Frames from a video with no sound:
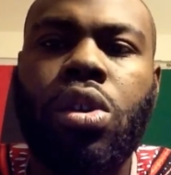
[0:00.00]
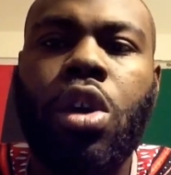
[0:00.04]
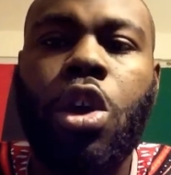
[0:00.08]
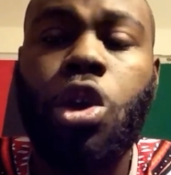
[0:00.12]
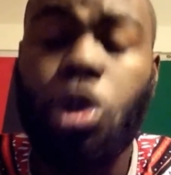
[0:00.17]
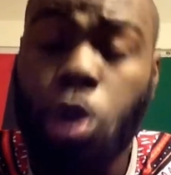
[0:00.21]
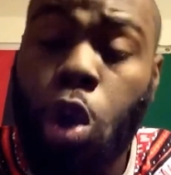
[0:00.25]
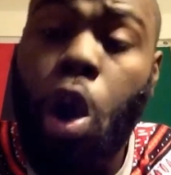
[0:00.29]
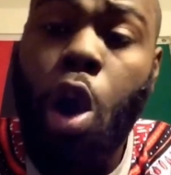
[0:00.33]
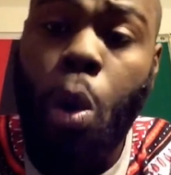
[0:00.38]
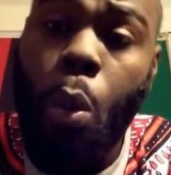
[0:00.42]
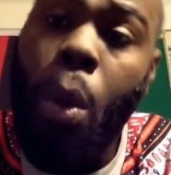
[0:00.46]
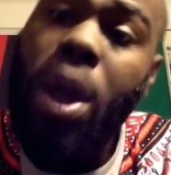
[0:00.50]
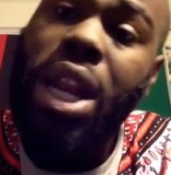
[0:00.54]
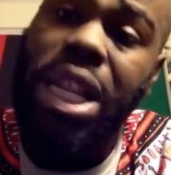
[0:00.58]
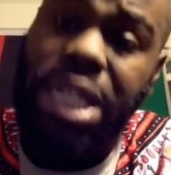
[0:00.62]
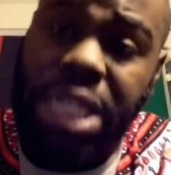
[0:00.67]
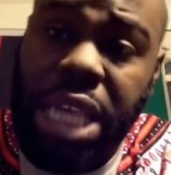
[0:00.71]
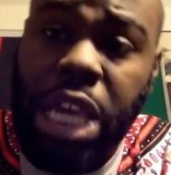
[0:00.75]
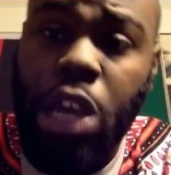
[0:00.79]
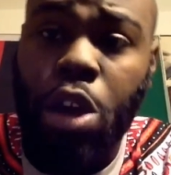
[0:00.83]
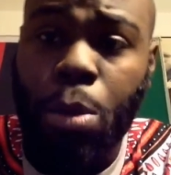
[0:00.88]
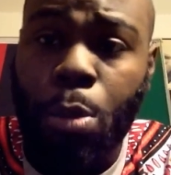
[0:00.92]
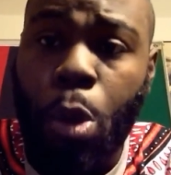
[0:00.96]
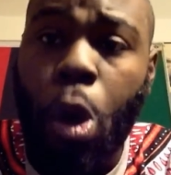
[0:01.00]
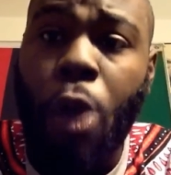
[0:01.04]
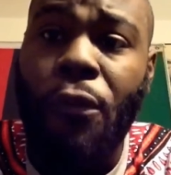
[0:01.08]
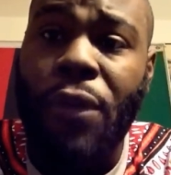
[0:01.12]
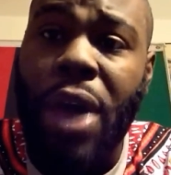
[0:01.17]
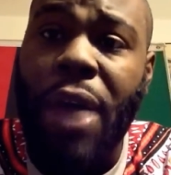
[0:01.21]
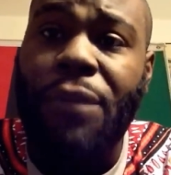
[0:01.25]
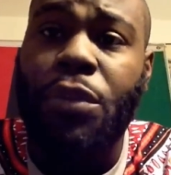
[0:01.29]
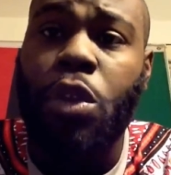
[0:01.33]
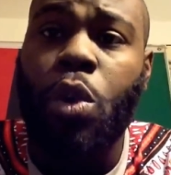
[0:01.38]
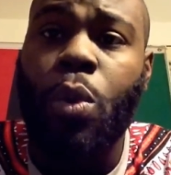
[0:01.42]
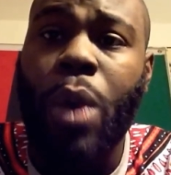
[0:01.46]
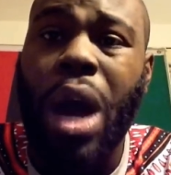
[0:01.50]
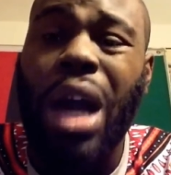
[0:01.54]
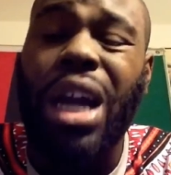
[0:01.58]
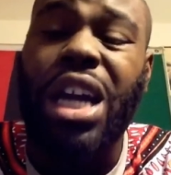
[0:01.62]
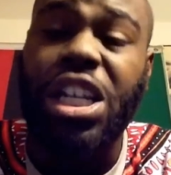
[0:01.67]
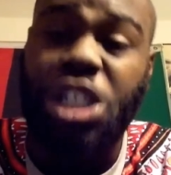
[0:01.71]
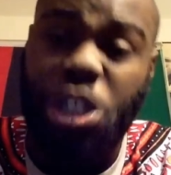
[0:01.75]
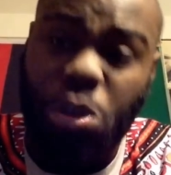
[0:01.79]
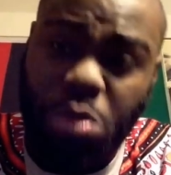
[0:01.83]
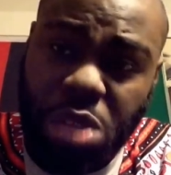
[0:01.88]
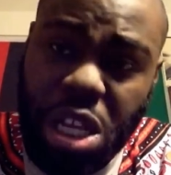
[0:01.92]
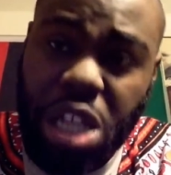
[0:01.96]
You're going to want to take them off after a while
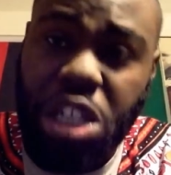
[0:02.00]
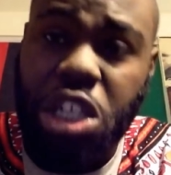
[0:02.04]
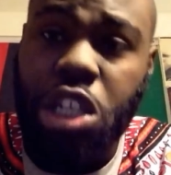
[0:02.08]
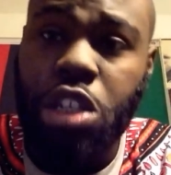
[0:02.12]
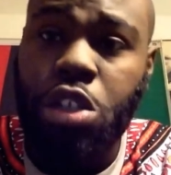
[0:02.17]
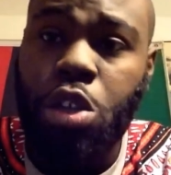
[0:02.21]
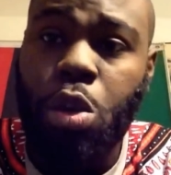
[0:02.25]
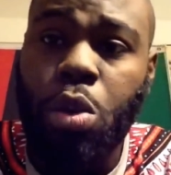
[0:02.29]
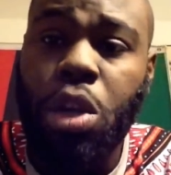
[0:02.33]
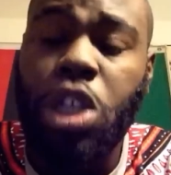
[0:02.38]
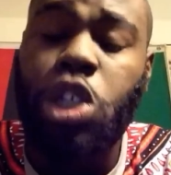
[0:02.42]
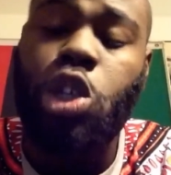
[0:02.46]
because you did your duty.